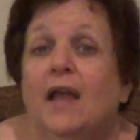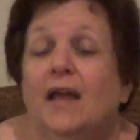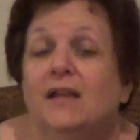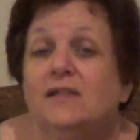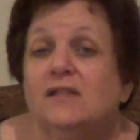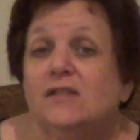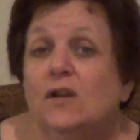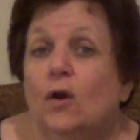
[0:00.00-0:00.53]

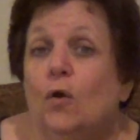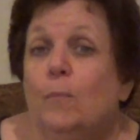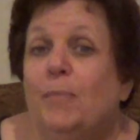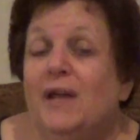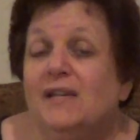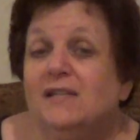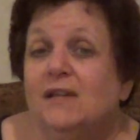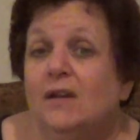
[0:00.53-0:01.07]
And so
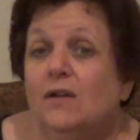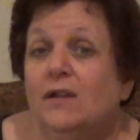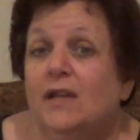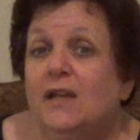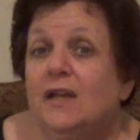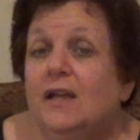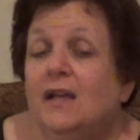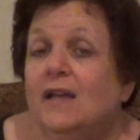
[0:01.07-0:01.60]

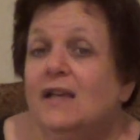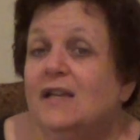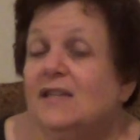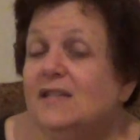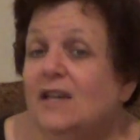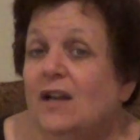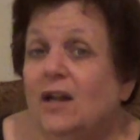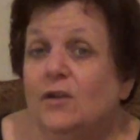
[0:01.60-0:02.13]
basically he
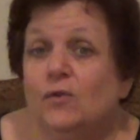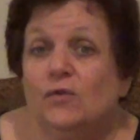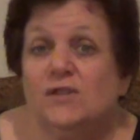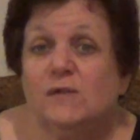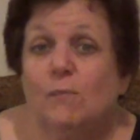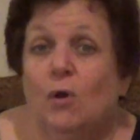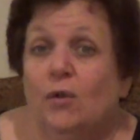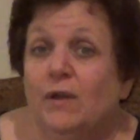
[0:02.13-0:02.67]
said, on your
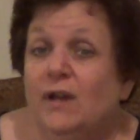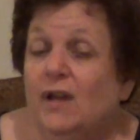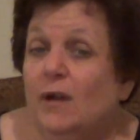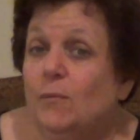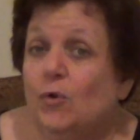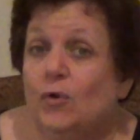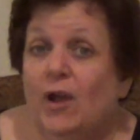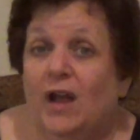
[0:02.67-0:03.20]
small
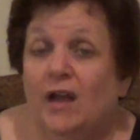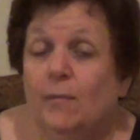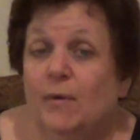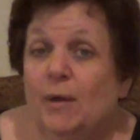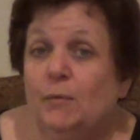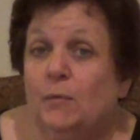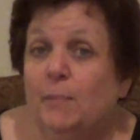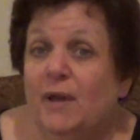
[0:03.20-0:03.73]
income, you're not going to
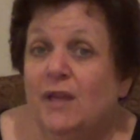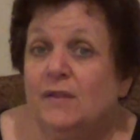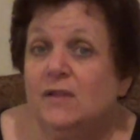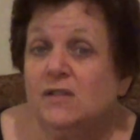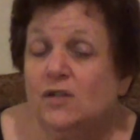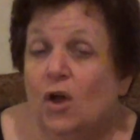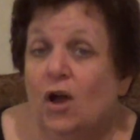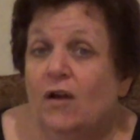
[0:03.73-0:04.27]
be able to pay
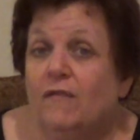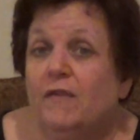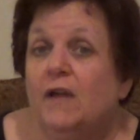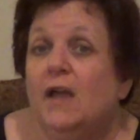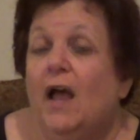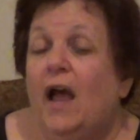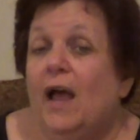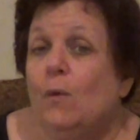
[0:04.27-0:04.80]
these
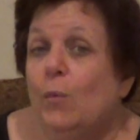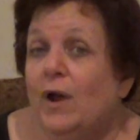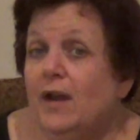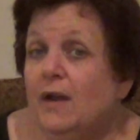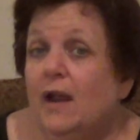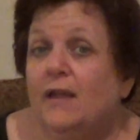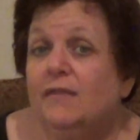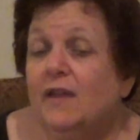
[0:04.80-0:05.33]
off. I
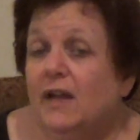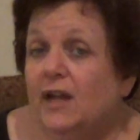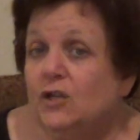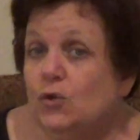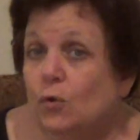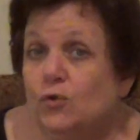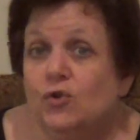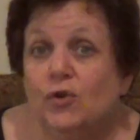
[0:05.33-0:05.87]
went, and I think I
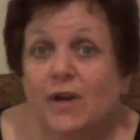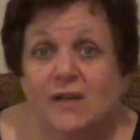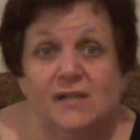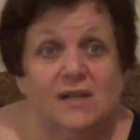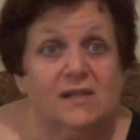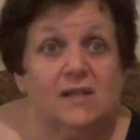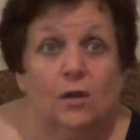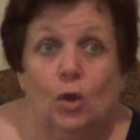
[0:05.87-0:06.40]
told you
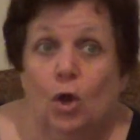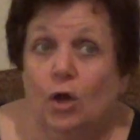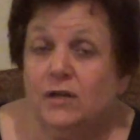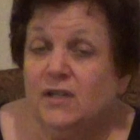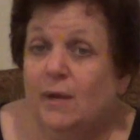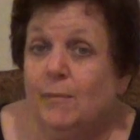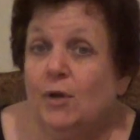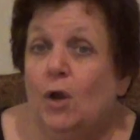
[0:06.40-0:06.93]
guys this a long
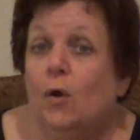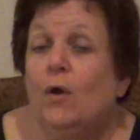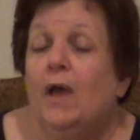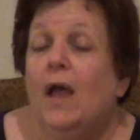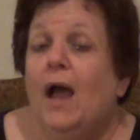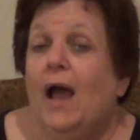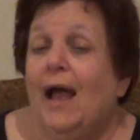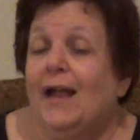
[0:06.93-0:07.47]
time ago,
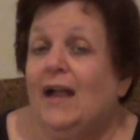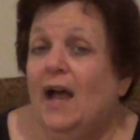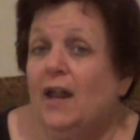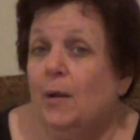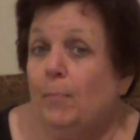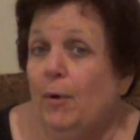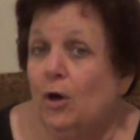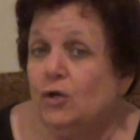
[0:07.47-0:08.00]
I
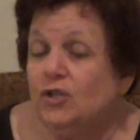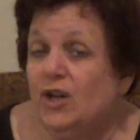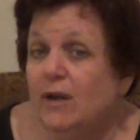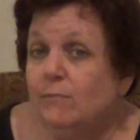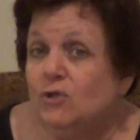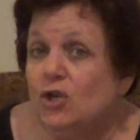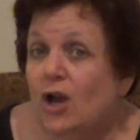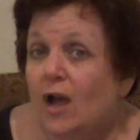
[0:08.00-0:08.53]
got a
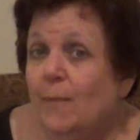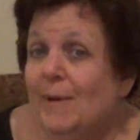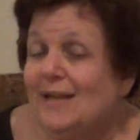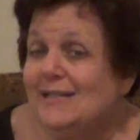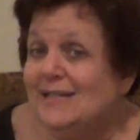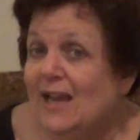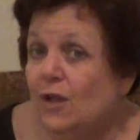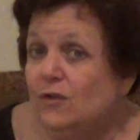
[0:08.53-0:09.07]
part-time job
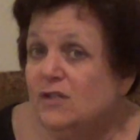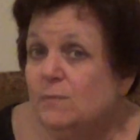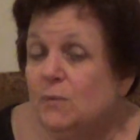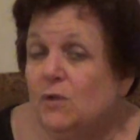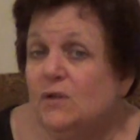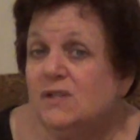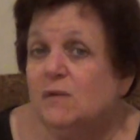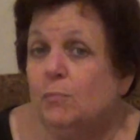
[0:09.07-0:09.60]
at Sally's
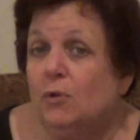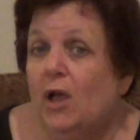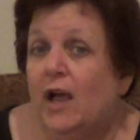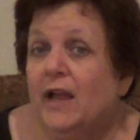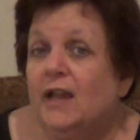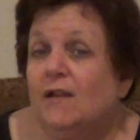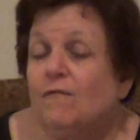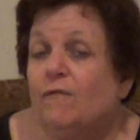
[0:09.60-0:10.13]
Beauty
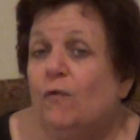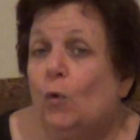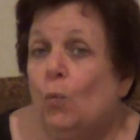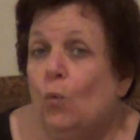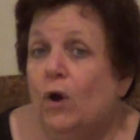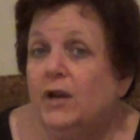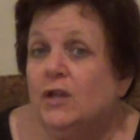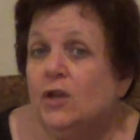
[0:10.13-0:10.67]
Supply, and for
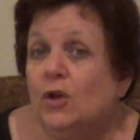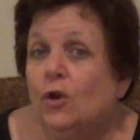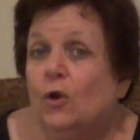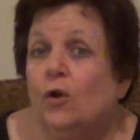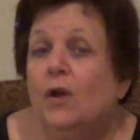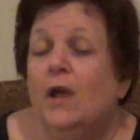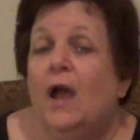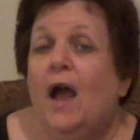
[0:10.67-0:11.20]
1
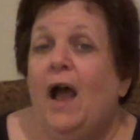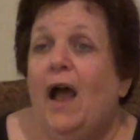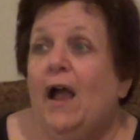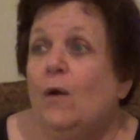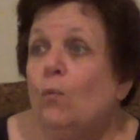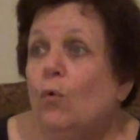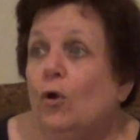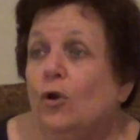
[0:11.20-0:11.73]
year,
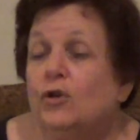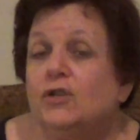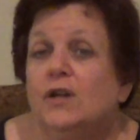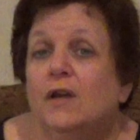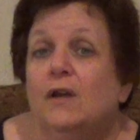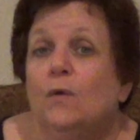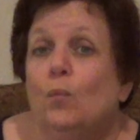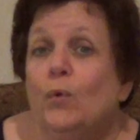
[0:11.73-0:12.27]
I worked
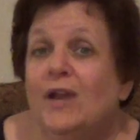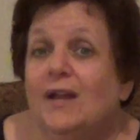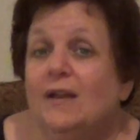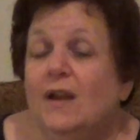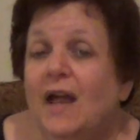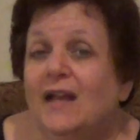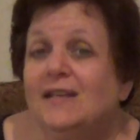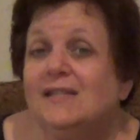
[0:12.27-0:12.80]

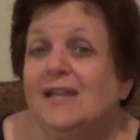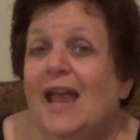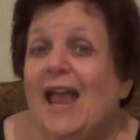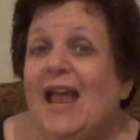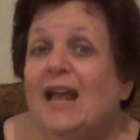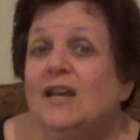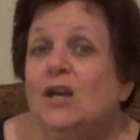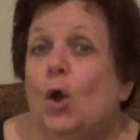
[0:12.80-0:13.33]
weeknights
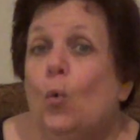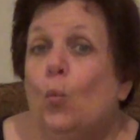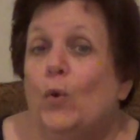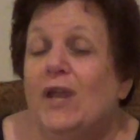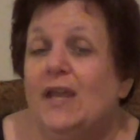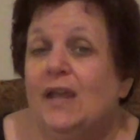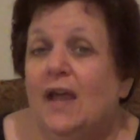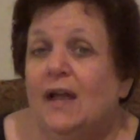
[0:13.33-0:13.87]
and
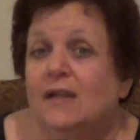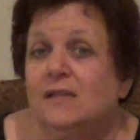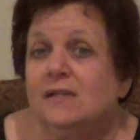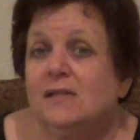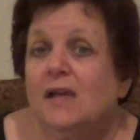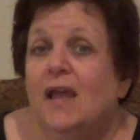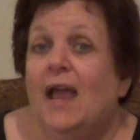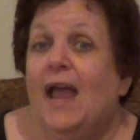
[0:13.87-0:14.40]

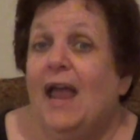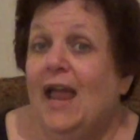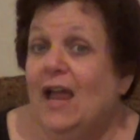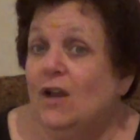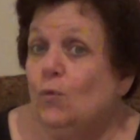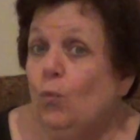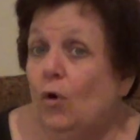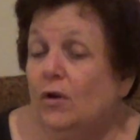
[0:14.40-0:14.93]
weekends,
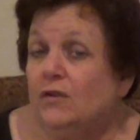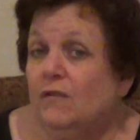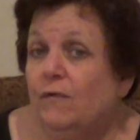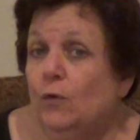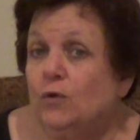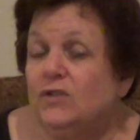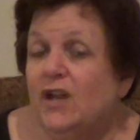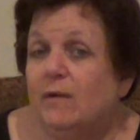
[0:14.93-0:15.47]
and worked a
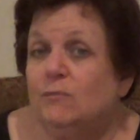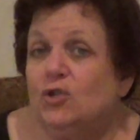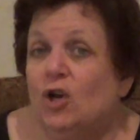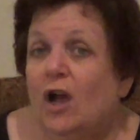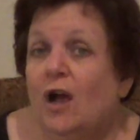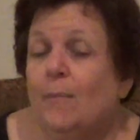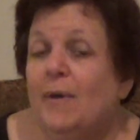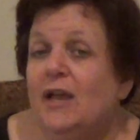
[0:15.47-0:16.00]
full-time
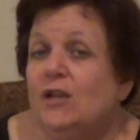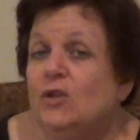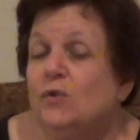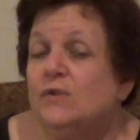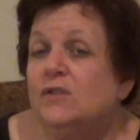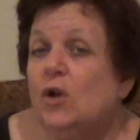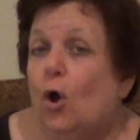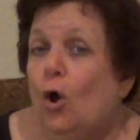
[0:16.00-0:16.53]
job, and
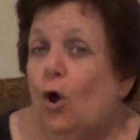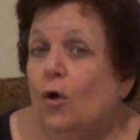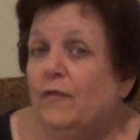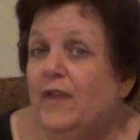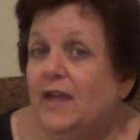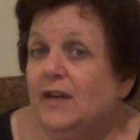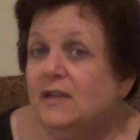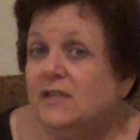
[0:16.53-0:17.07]
used all
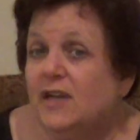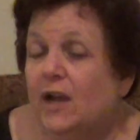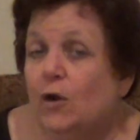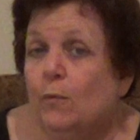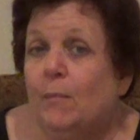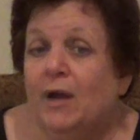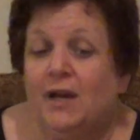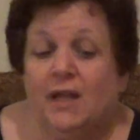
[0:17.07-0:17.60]
that
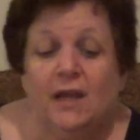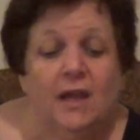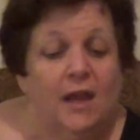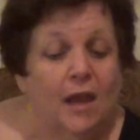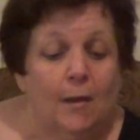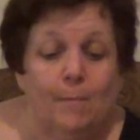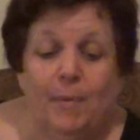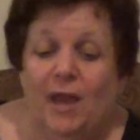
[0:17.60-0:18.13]
entire money,
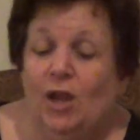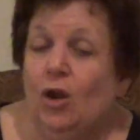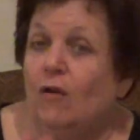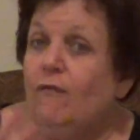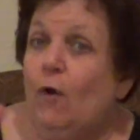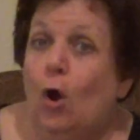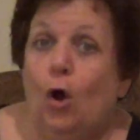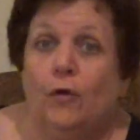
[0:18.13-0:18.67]
and paid
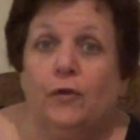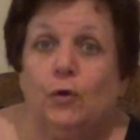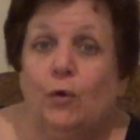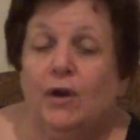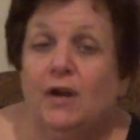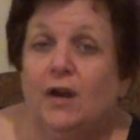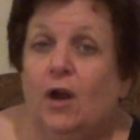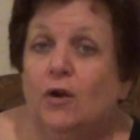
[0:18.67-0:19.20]
off all the
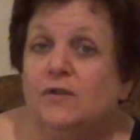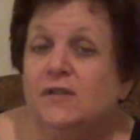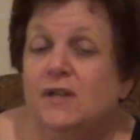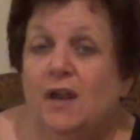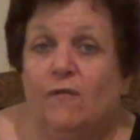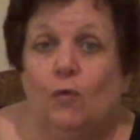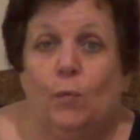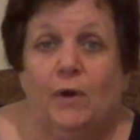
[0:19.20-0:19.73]
credit cards,
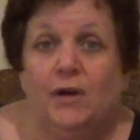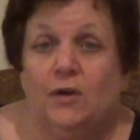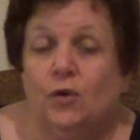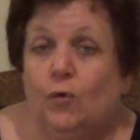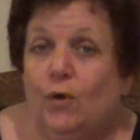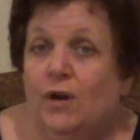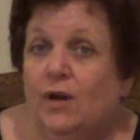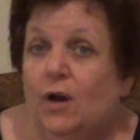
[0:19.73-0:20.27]
and never went into
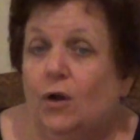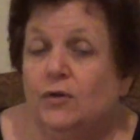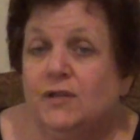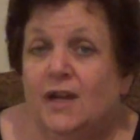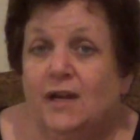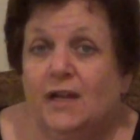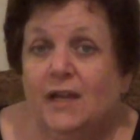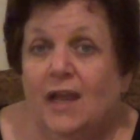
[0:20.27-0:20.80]
credit card
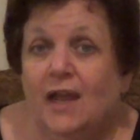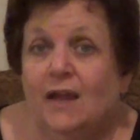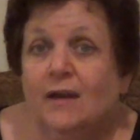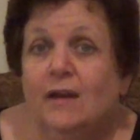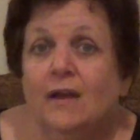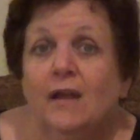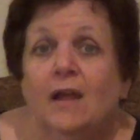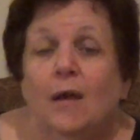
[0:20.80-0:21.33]
debt
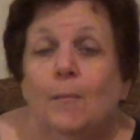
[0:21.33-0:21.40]
again.